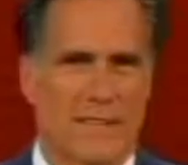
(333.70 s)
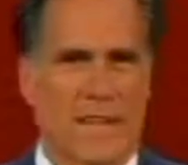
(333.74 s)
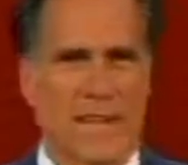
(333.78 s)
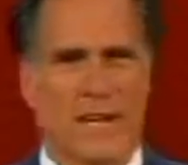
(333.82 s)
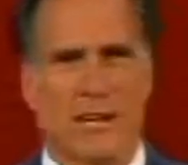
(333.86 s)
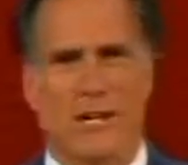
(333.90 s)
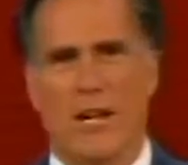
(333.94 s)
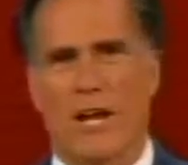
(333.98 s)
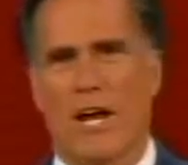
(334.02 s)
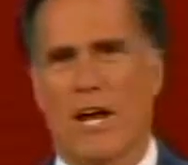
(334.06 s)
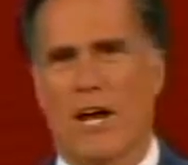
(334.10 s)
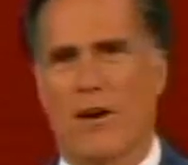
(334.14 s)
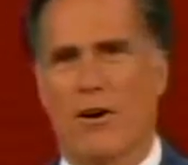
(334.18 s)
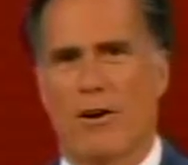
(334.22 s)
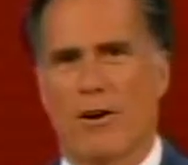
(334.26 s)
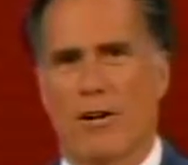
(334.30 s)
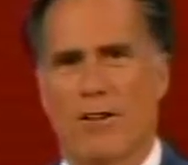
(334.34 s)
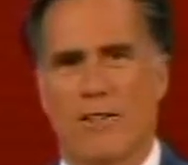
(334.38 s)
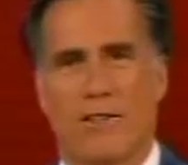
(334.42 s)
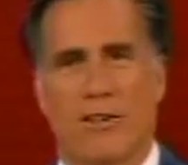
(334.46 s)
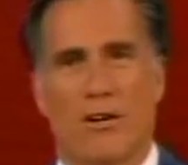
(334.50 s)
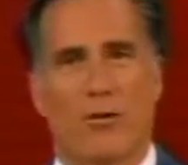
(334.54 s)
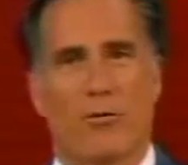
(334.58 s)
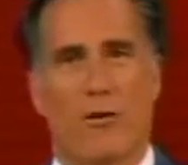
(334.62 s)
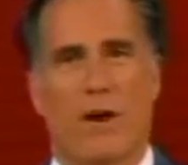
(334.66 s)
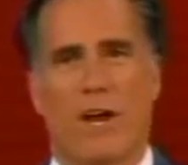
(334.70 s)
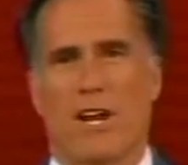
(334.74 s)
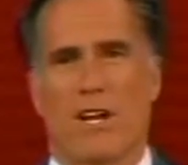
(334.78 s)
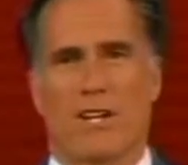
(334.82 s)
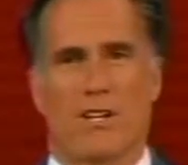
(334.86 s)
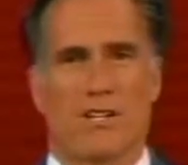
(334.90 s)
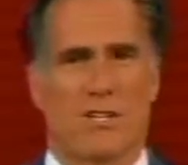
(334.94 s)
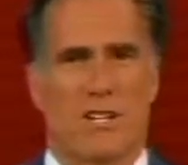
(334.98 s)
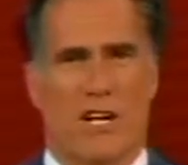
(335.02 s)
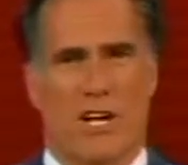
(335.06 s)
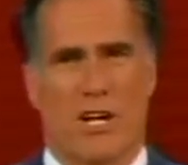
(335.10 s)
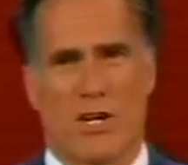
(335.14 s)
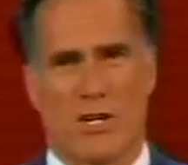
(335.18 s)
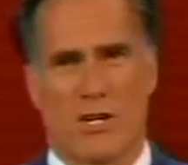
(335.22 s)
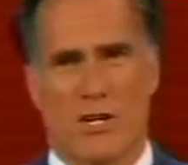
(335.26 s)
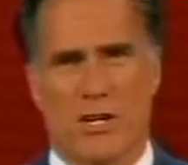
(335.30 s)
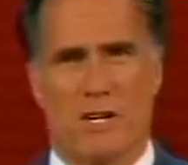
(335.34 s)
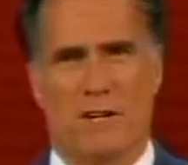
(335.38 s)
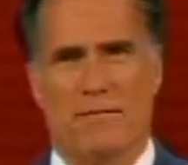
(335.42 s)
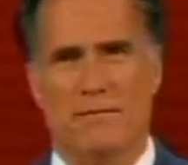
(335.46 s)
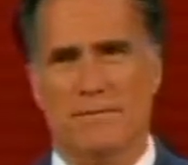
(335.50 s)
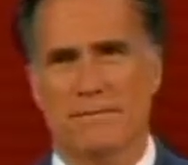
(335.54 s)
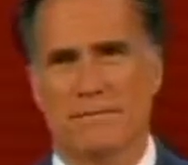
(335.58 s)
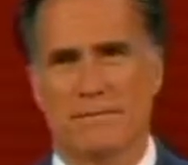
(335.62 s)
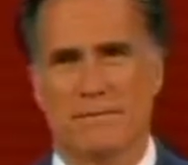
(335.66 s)
inherited the greatest
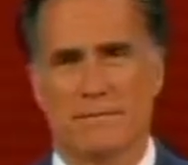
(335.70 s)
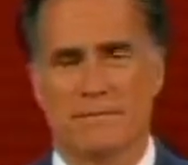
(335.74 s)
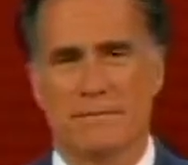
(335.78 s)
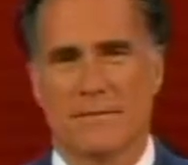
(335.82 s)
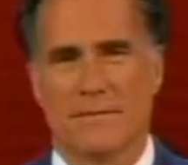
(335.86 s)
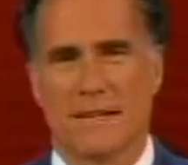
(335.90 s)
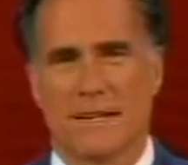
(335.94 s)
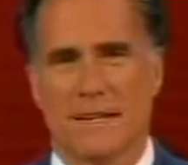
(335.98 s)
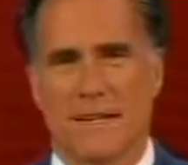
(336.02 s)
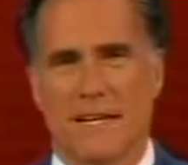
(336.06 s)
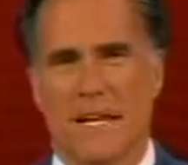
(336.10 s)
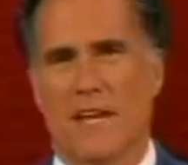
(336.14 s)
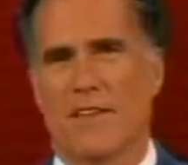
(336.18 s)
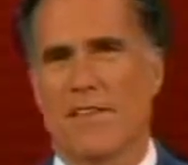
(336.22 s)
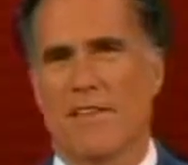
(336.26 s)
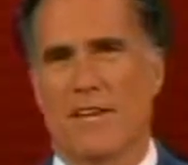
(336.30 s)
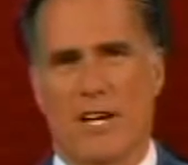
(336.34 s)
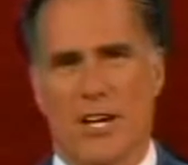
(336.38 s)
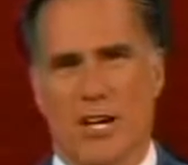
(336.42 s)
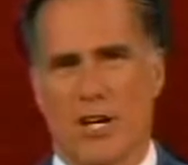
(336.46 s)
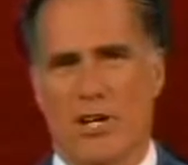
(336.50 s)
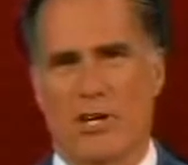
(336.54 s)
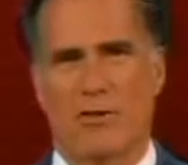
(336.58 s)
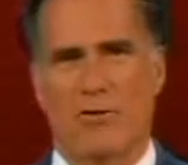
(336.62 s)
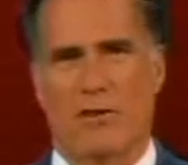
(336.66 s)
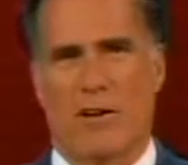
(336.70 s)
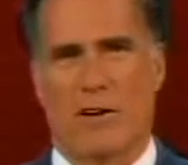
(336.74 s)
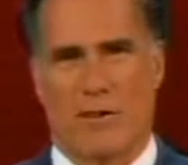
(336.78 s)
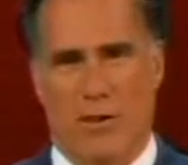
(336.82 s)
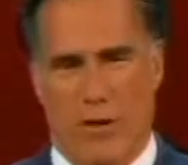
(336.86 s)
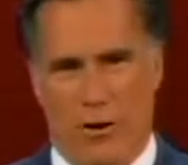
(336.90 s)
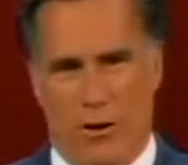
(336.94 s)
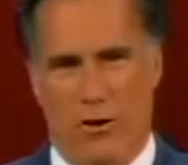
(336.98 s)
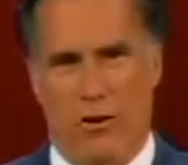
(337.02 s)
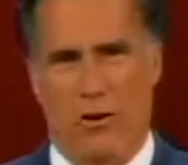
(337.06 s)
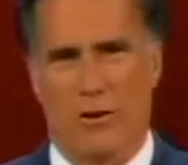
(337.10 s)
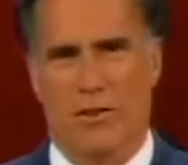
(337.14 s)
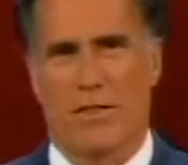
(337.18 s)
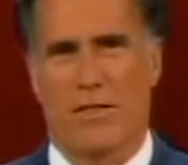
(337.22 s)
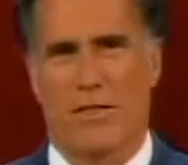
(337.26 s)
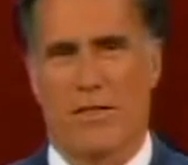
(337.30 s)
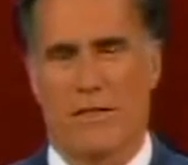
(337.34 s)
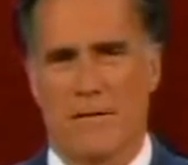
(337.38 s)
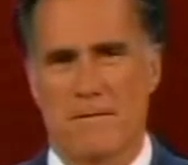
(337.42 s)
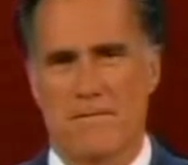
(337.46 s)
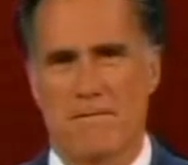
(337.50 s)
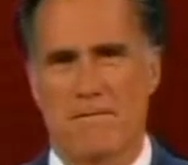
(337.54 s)
nation in the history of the earth.